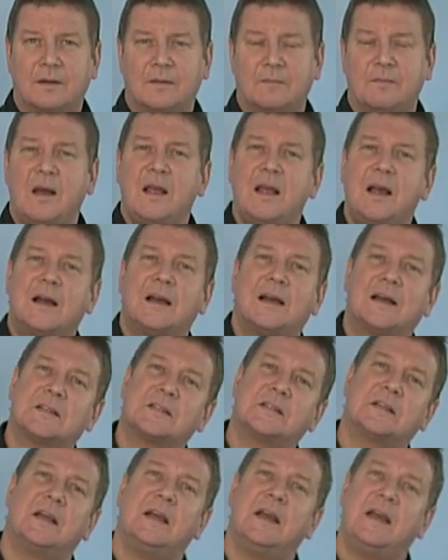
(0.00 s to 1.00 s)
may I
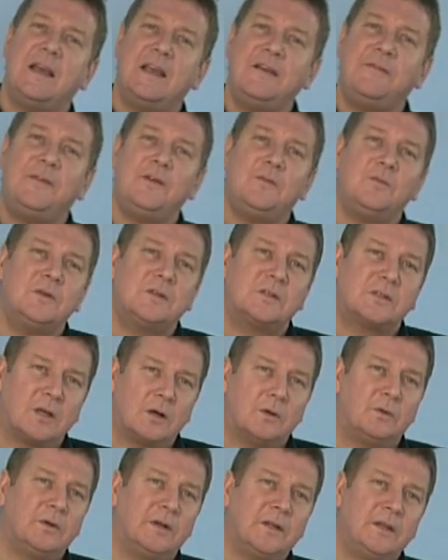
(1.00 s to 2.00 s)
ask, if it was
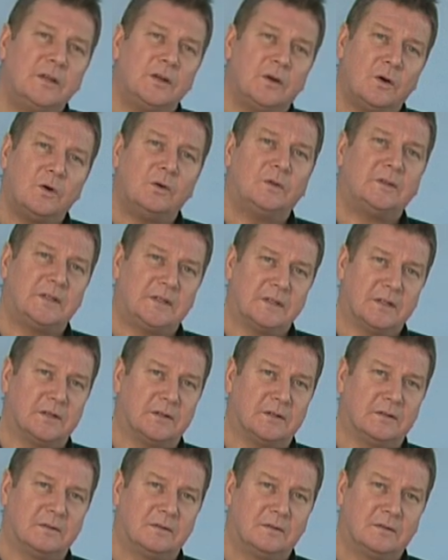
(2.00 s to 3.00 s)
solely your
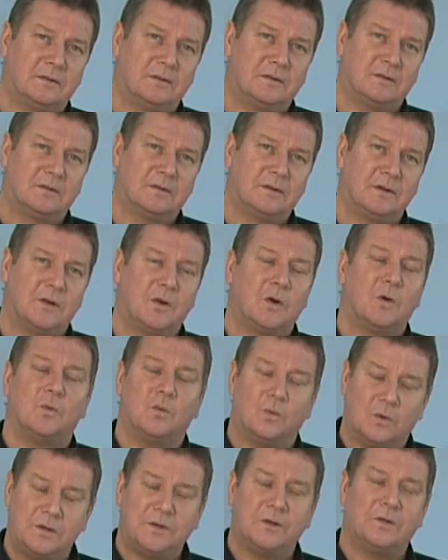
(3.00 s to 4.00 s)
decision,
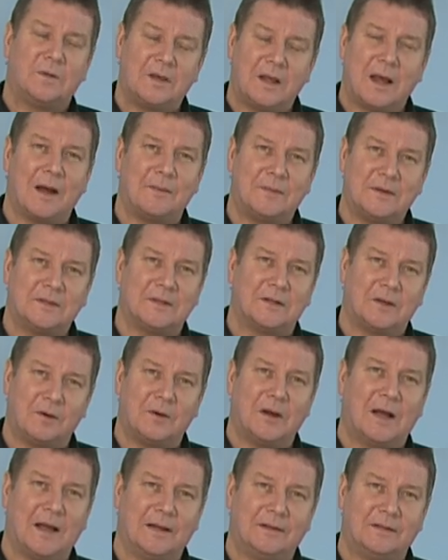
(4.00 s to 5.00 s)
would you be happy to
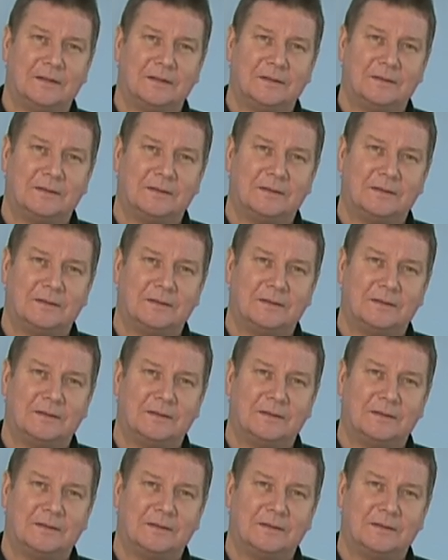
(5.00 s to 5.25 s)
go ahead?